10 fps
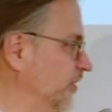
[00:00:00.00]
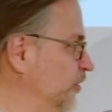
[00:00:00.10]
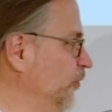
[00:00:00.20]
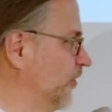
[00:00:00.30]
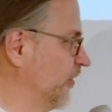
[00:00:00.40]

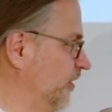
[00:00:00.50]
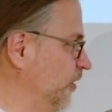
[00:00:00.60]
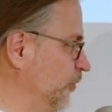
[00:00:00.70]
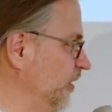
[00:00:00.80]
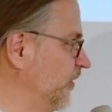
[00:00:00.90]
users, the
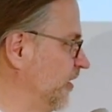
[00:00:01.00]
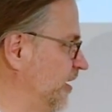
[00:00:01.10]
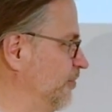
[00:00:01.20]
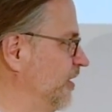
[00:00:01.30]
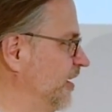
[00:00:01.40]
UEs and
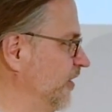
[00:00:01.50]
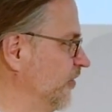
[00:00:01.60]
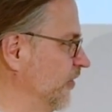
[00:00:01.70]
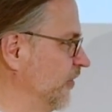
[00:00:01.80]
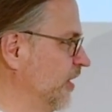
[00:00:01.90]
the
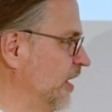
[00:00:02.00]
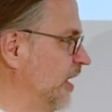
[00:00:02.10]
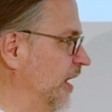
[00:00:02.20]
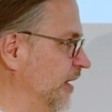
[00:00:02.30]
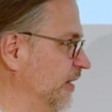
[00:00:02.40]
applications.
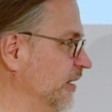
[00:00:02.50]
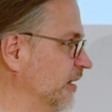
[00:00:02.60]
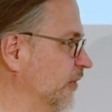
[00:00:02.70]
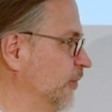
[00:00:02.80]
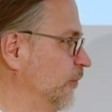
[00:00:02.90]
And I think
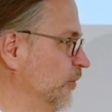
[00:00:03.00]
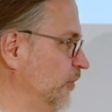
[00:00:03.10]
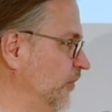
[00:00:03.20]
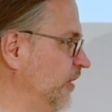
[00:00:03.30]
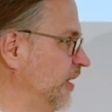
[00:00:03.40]
that's what
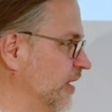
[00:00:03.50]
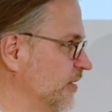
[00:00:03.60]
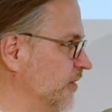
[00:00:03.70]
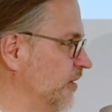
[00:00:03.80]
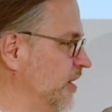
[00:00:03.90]
we see in
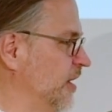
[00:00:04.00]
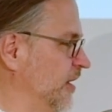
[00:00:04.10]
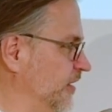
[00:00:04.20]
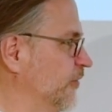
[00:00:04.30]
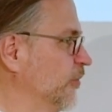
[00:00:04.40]
other
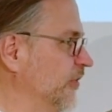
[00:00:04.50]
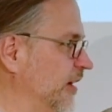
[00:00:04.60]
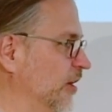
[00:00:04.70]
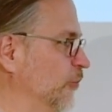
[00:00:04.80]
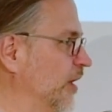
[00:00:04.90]
networks,
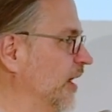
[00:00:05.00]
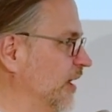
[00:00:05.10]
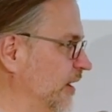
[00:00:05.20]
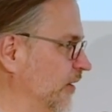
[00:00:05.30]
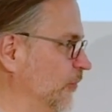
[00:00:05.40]
like in
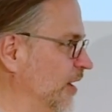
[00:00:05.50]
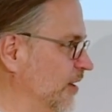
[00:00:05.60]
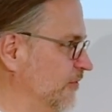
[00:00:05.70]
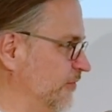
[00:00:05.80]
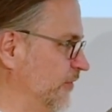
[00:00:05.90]
wireline as well.
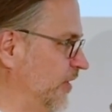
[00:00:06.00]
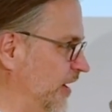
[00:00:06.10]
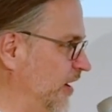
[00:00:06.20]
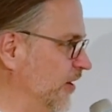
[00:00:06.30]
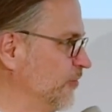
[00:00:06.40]

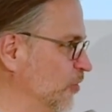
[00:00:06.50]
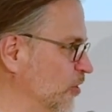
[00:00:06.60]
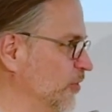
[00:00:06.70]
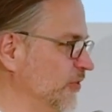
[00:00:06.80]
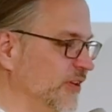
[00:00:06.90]
I spoke
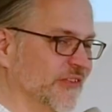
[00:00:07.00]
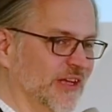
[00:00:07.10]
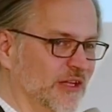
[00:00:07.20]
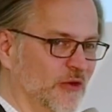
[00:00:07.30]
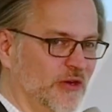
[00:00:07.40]
about
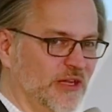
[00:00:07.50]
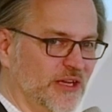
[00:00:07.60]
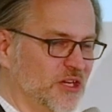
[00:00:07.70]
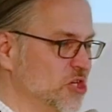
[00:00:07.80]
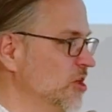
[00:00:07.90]
DSL
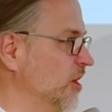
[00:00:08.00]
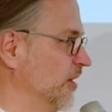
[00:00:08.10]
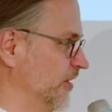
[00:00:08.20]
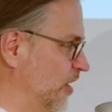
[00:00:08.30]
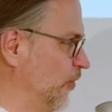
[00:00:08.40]
earlier.
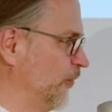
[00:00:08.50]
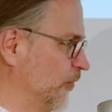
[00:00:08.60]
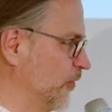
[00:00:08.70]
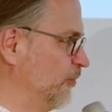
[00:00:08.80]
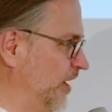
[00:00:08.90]
Now,
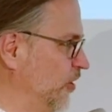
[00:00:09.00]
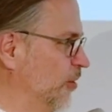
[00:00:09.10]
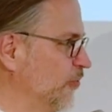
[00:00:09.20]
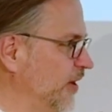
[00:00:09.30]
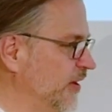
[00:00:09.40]
for many
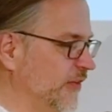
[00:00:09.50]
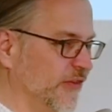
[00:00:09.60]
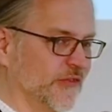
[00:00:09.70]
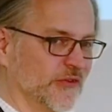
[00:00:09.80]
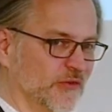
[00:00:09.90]
operators,
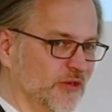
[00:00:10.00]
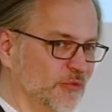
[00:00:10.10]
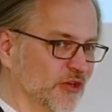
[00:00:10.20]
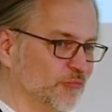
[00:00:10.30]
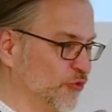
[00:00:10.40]
it's not only
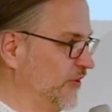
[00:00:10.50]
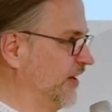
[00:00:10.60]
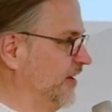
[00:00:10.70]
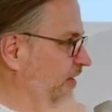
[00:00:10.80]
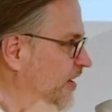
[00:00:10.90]
about
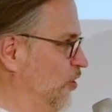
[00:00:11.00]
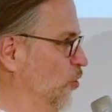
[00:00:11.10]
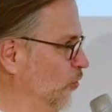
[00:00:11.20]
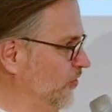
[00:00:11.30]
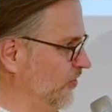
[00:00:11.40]
protecting their
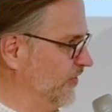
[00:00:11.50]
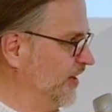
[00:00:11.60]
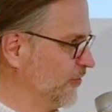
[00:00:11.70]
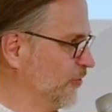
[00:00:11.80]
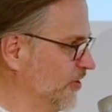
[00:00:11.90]
own
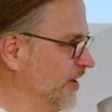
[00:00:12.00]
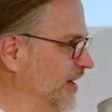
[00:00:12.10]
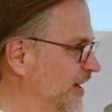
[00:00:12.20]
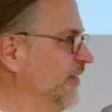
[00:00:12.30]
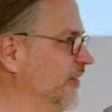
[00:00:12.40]
network
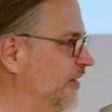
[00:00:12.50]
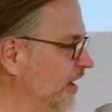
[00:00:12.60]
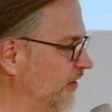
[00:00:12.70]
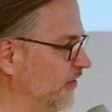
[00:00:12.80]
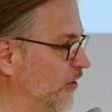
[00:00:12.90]
against
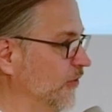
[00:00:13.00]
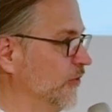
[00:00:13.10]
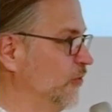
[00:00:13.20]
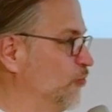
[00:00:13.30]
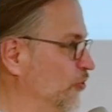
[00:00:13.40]
attacks, it's also
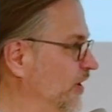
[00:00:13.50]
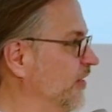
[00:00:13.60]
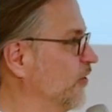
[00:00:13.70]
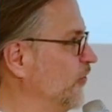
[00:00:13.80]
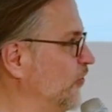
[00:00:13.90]
to protect
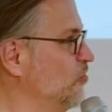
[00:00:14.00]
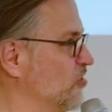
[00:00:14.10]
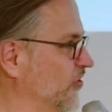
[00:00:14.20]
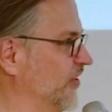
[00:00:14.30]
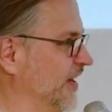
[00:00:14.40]
the
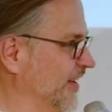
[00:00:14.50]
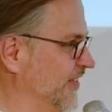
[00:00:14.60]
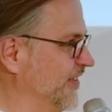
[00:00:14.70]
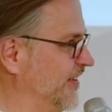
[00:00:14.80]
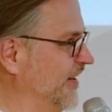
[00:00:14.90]
consumers
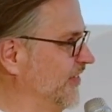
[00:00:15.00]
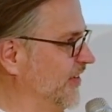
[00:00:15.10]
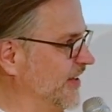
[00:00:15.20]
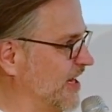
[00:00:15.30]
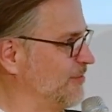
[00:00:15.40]
against attacks
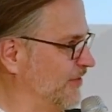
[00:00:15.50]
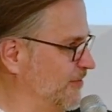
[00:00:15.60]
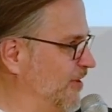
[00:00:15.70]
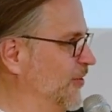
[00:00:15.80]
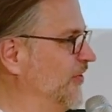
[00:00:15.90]
that are coming
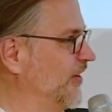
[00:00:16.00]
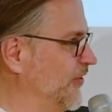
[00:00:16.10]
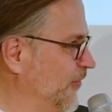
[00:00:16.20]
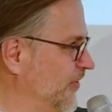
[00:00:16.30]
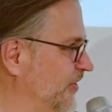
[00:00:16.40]
from outside
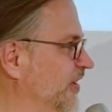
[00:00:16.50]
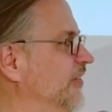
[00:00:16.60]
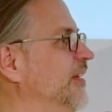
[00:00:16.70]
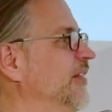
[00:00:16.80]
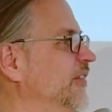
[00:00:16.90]
to the
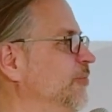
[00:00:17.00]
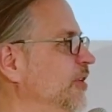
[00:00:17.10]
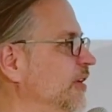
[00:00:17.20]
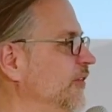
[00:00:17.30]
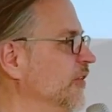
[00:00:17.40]
DSL
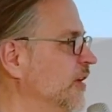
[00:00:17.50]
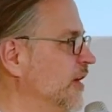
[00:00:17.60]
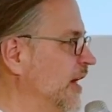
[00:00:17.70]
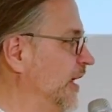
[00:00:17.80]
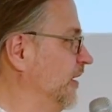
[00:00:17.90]
CPEs.
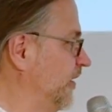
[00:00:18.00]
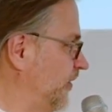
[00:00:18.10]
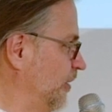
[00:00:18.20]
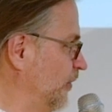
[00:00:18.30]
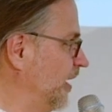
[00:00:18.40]
And in the
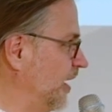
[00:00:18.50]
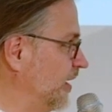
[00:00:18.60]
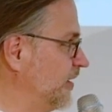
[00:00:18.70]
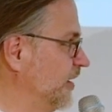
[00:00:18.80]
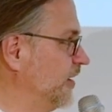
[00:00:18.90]
same way, I
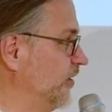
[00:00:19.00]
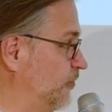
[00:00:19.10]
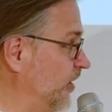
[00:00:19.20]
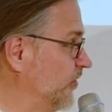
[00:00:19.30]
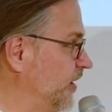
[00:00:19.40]
think,
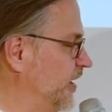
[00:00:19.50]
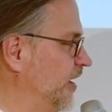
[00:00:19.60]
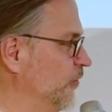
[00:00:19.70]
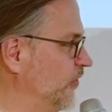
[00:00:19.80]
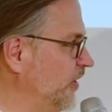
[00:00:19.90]
especially in
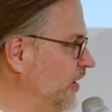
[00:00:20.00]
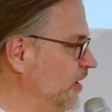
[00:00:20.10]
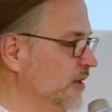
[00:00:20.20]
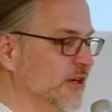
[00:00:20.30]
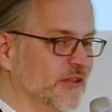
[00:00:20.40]
IoT,
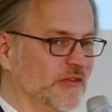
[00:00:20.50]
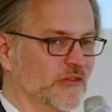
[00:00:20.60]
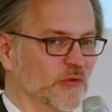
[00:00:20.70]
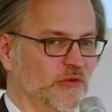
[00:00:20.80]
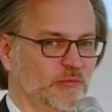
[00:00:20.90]
this is
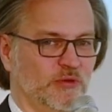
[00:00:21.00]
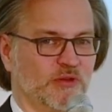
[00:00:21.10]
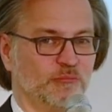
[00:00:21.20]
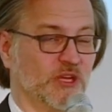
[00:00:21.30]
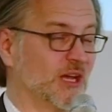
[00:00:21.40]
going to
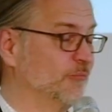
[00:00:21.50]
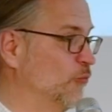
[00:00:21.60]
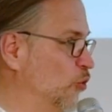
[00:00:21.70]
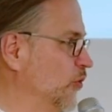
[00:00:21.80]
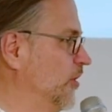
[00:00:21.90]
become
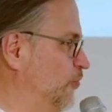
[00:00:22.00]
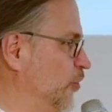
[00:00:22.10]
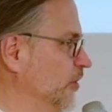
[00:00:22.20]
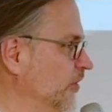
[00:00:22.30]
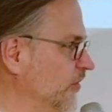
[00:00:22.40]
more
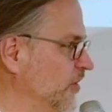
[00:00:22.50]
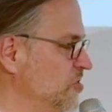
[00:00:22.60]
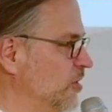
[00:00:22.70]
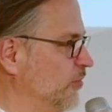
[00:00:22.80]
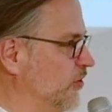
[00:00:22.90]
important,
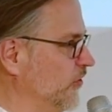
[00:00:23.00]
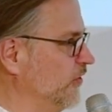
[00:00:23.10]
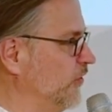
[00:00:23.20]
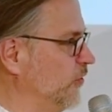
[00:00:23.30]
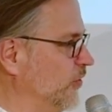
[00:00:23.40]
because
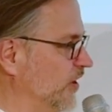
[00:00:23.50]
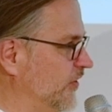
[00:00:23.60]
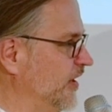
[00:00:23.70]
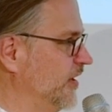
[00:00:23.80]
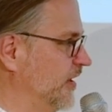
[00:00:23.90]
if you
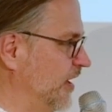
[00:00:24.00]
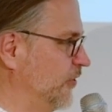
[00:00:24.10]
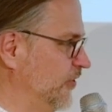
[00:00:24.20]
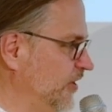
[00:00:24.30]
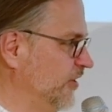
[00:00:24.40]
attack an
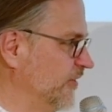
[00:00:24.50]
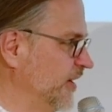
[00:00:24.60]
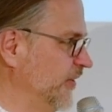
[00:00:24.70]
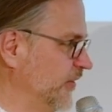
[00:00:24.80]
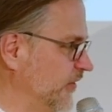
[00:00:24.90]
IoT
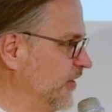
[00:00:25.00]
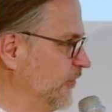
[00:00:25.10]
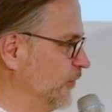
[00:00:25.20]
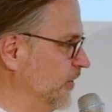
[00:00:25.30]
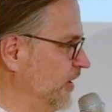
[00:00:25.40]
device
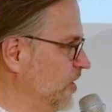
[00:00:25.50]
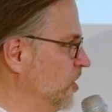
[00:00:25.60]
successfully,